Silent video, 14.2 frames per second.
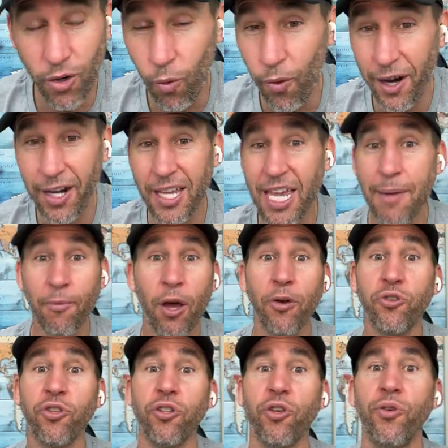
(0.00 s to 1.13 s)
So we're going to keep
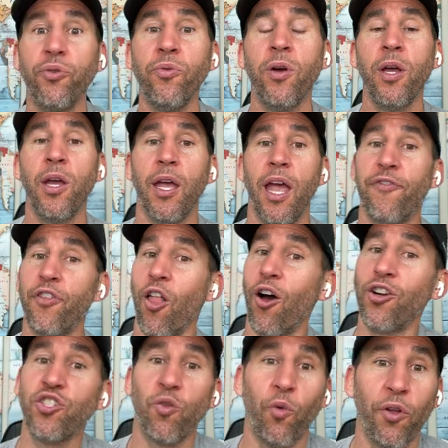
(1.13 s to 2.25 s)
coaching you if as
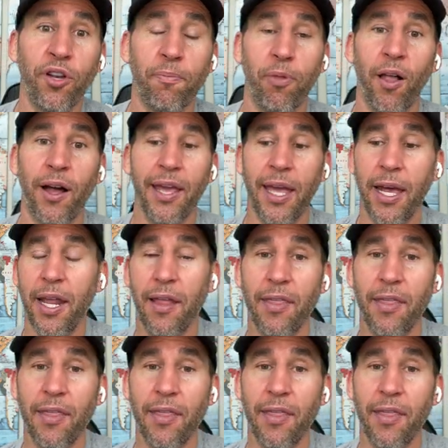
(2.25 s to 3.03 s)
long as you're willing to plug in.